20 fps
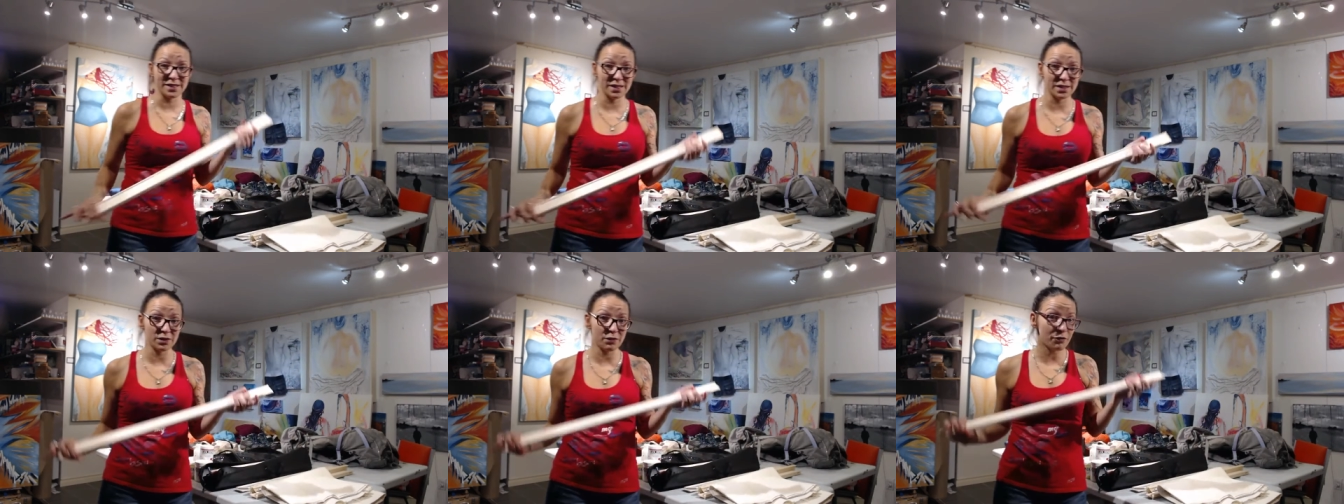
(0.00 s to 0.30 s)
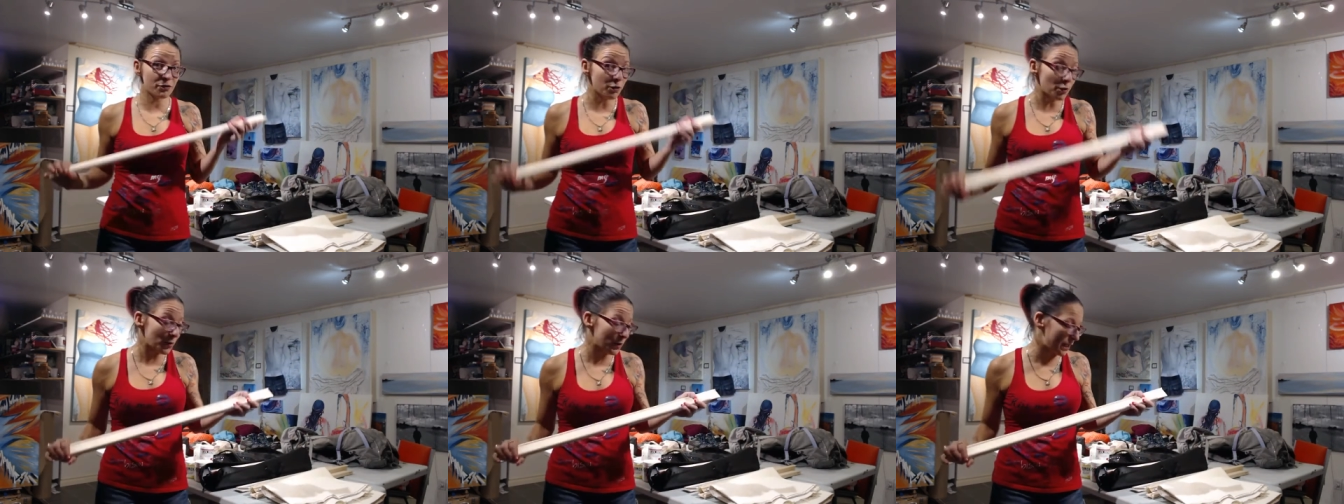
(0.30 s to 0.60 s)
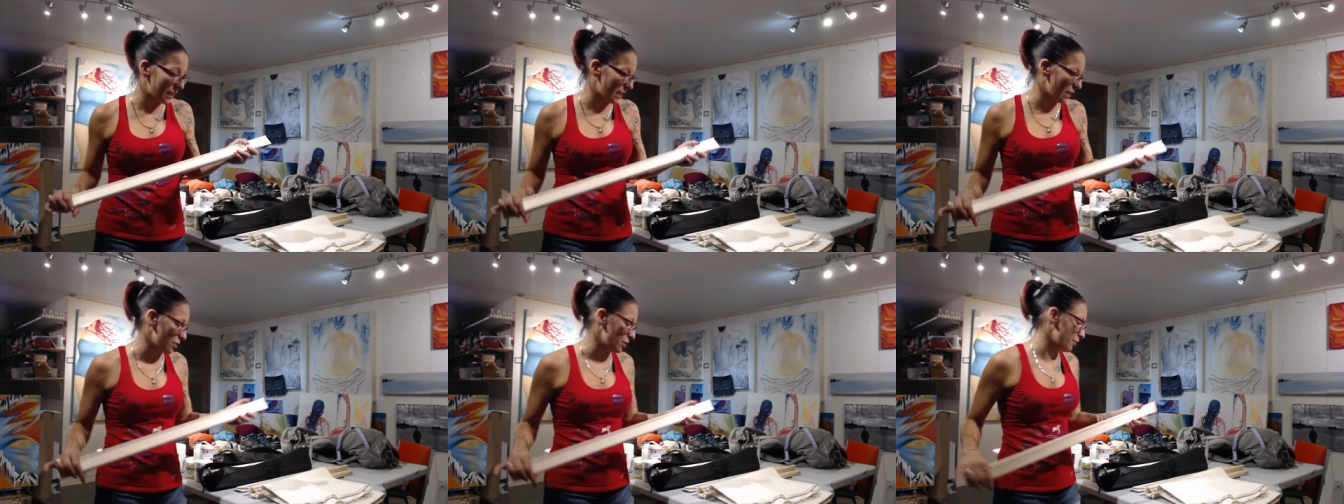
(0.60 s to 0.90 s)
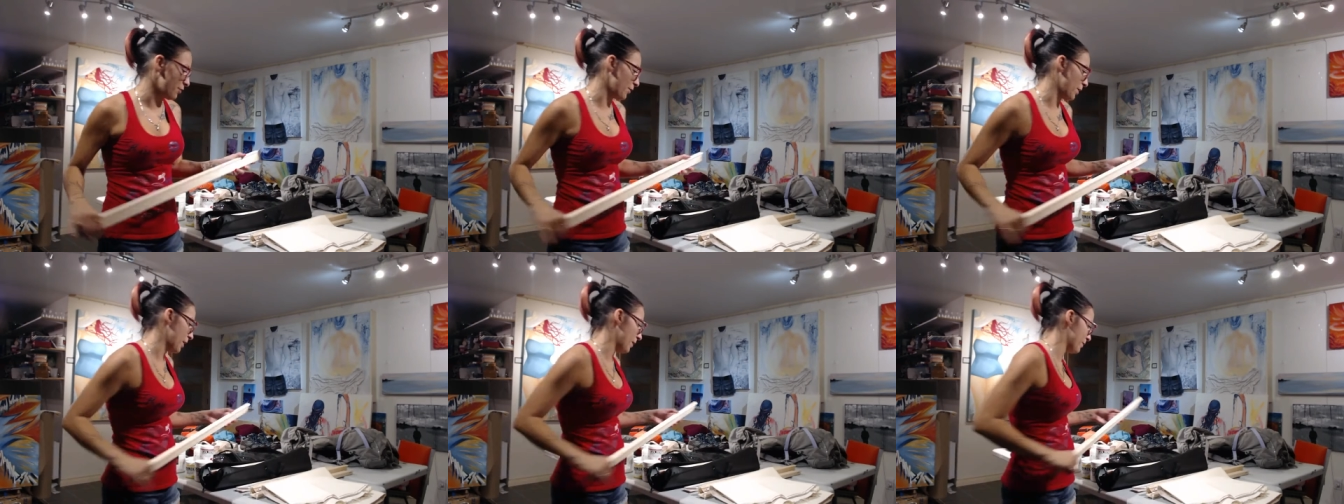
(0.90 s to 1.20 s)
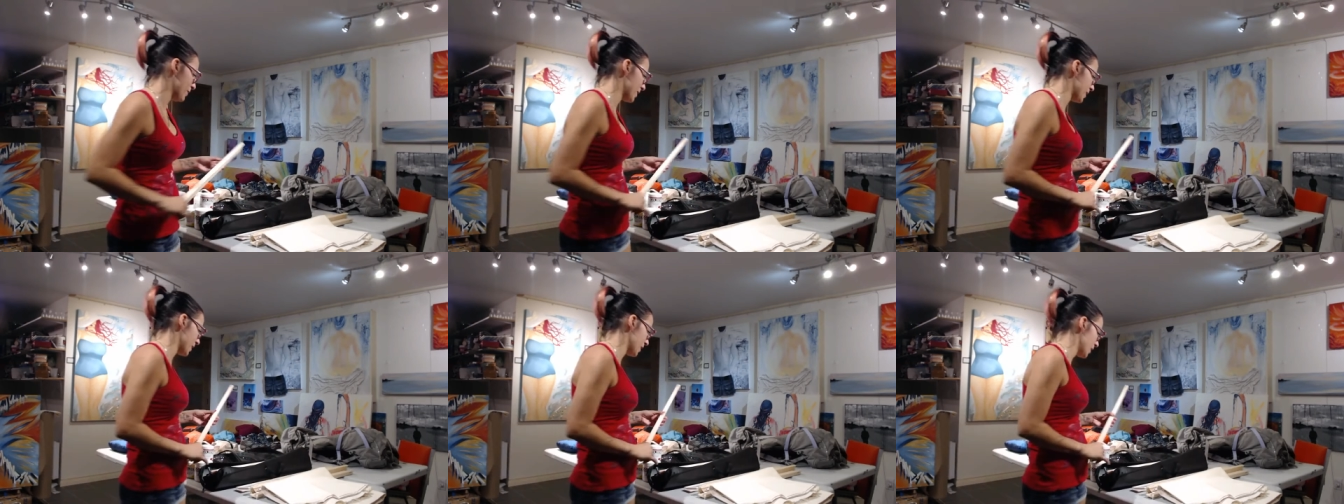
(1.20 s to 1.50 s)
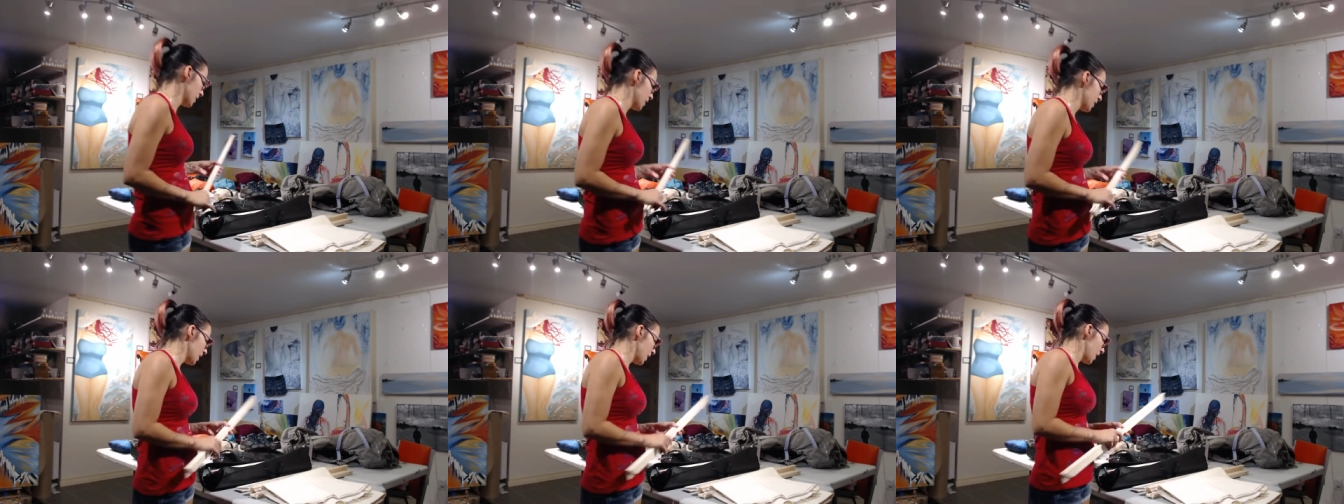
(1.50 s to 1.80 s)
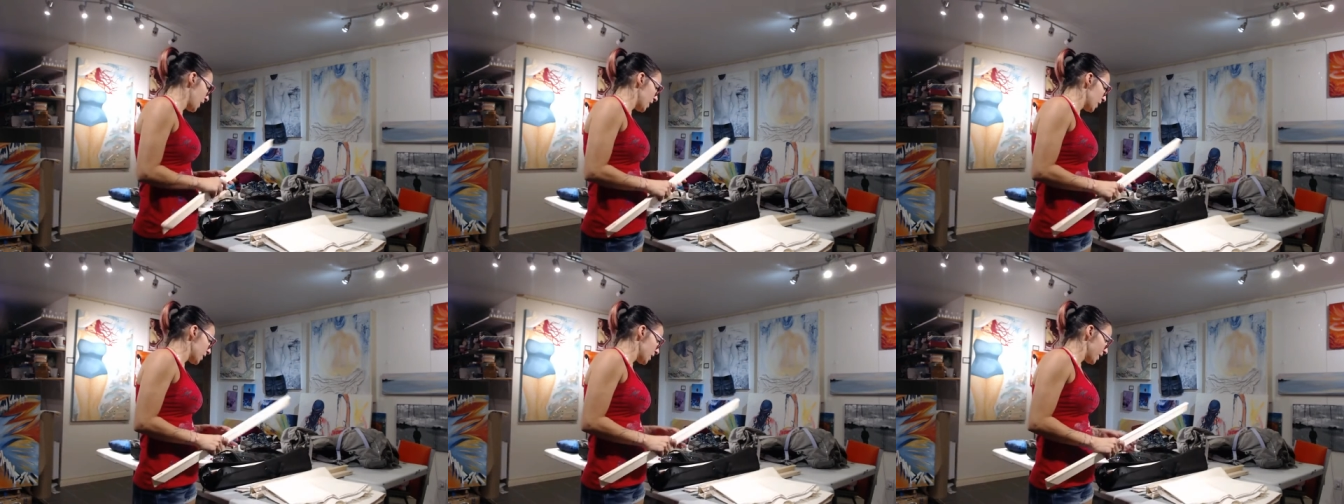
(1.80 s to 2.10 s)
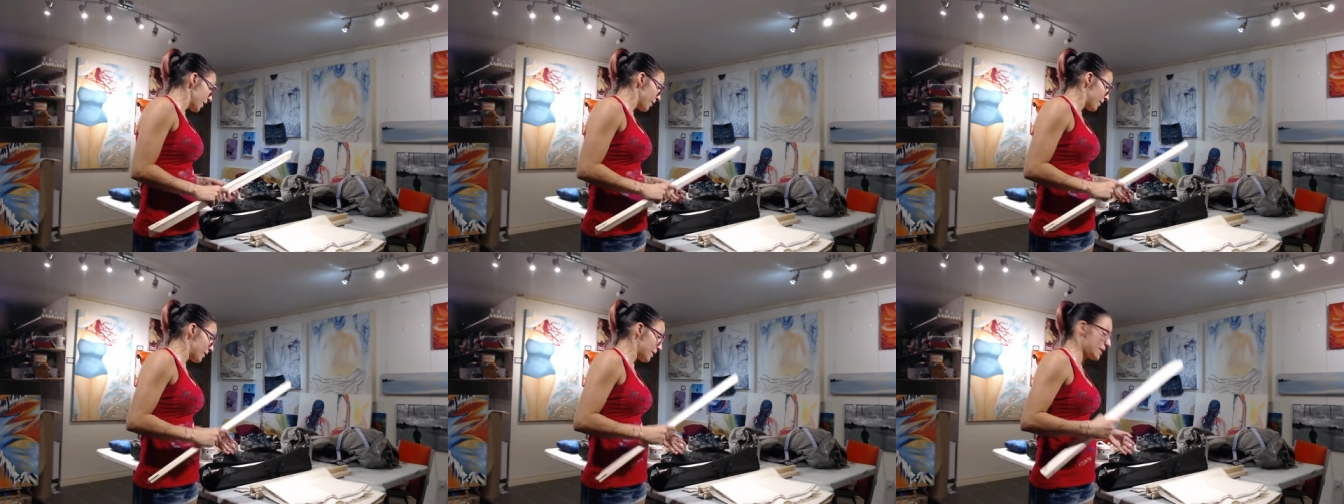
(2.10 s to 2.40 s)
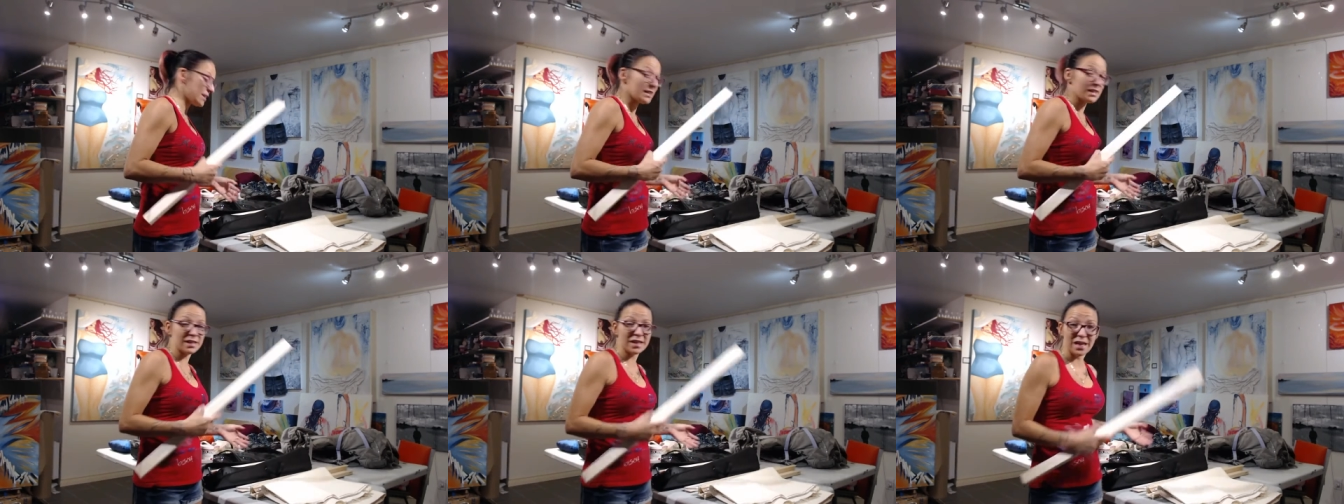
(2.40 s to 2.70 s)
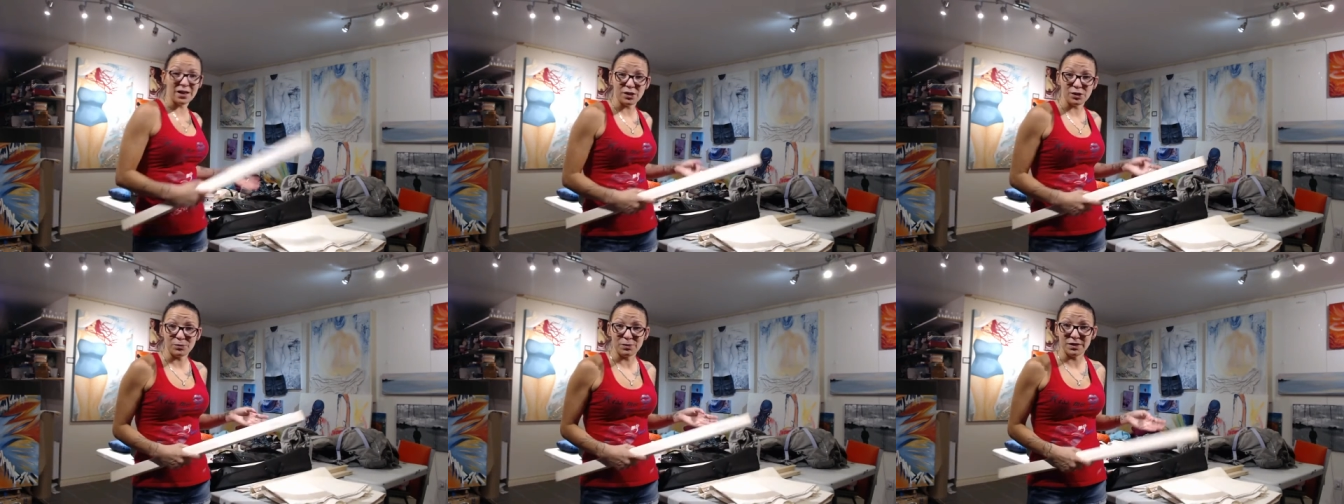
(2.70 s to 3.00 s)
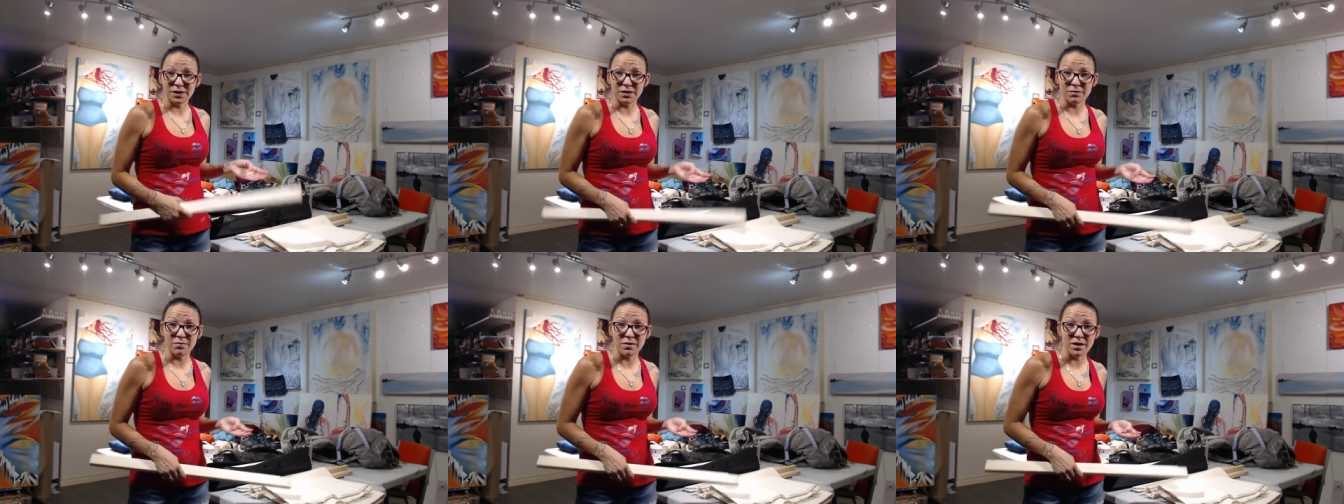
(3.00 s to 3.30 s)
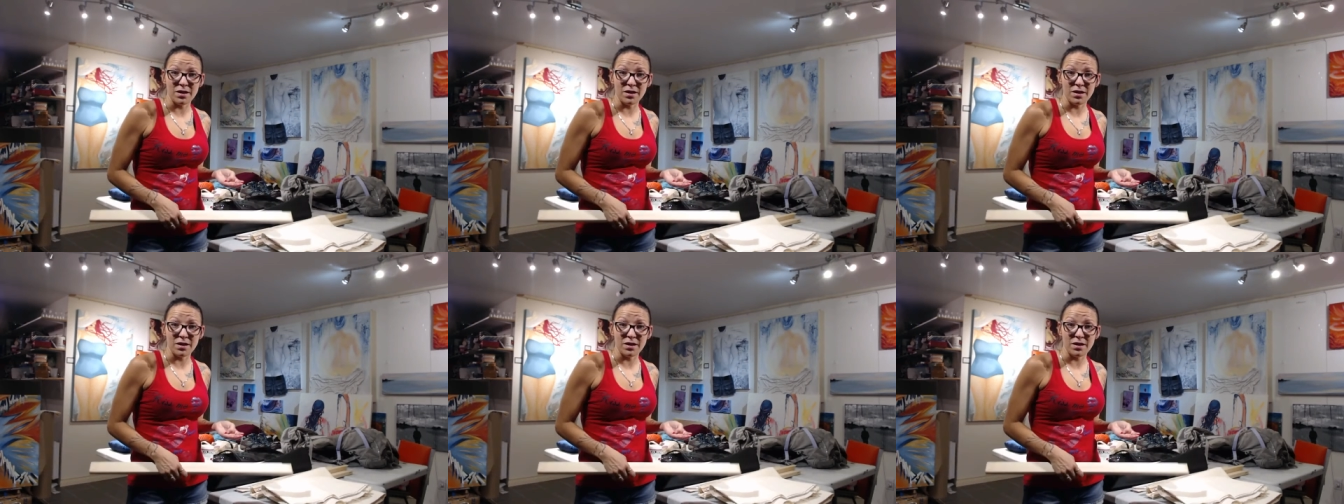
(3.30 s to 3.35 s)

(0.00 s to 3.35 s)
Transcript: pieces of thirty inch frames. This allows me to